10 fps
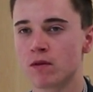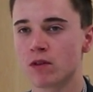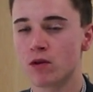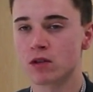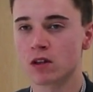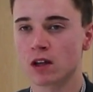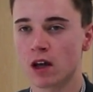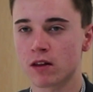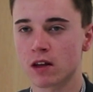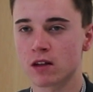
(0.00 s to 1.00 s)
Those are the
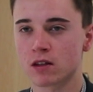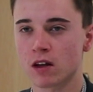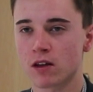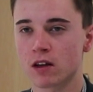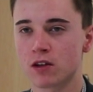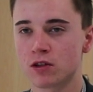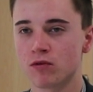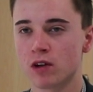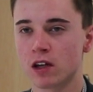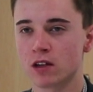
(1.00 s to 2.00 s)
key things that I think you
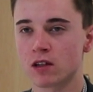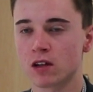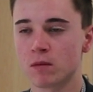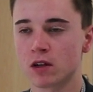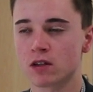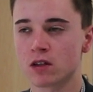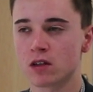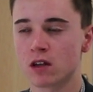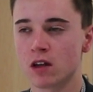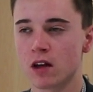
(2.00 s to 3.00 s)
should really consider, because
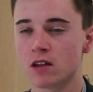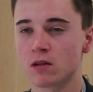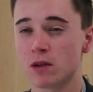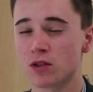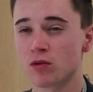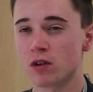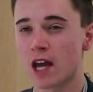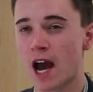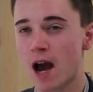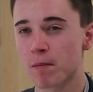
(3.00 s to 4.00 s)
you need to be sure that
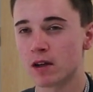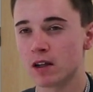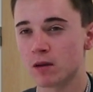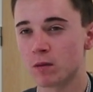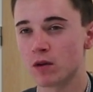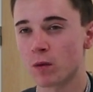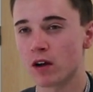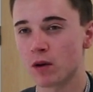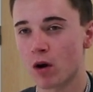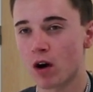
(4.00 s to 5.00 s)
you're happy with
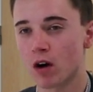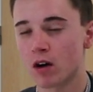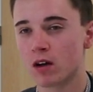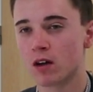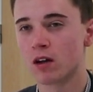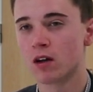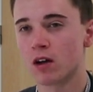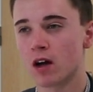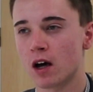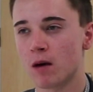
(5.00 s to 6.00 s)
where you are,
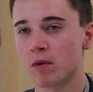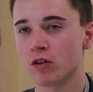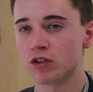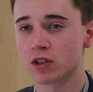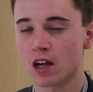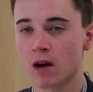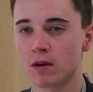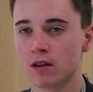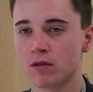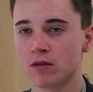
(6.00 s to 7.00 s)
not just now
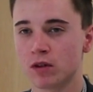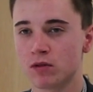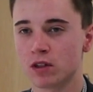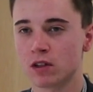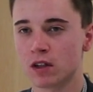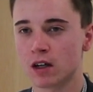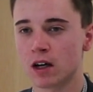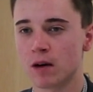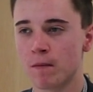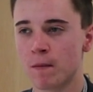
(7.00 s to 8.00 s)
but in the future.
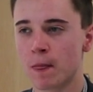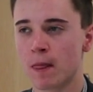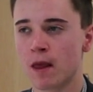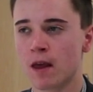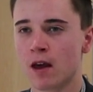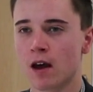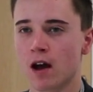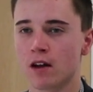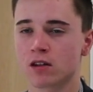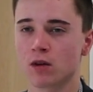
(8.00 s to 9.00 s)

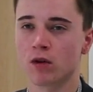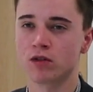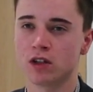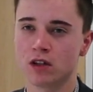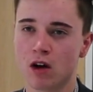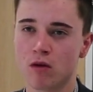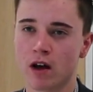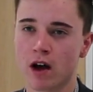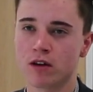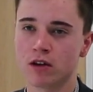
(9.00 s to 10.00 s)
And so once you know
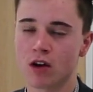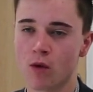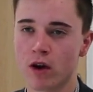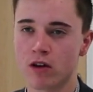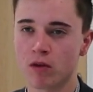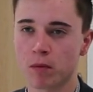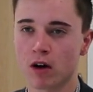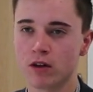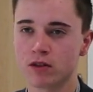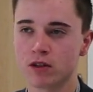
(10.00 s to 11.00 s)
that and you know where you're
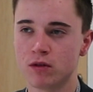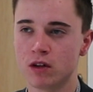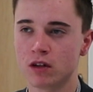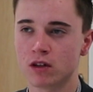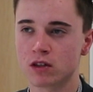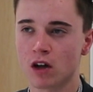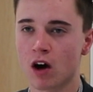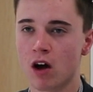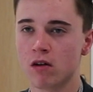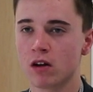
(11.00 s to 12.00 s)
applying to, you can
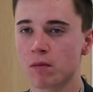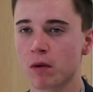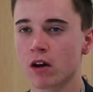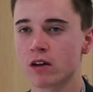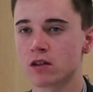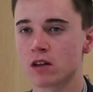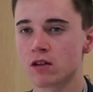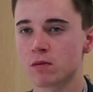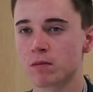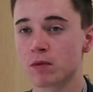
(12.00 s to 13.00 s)
start only applying to
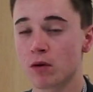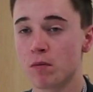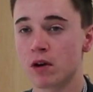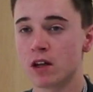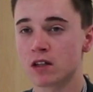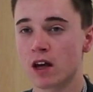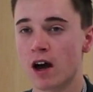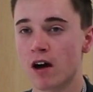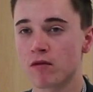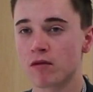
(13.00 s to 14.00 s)
those companies that
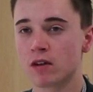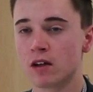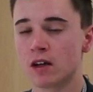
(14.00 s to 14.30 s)
have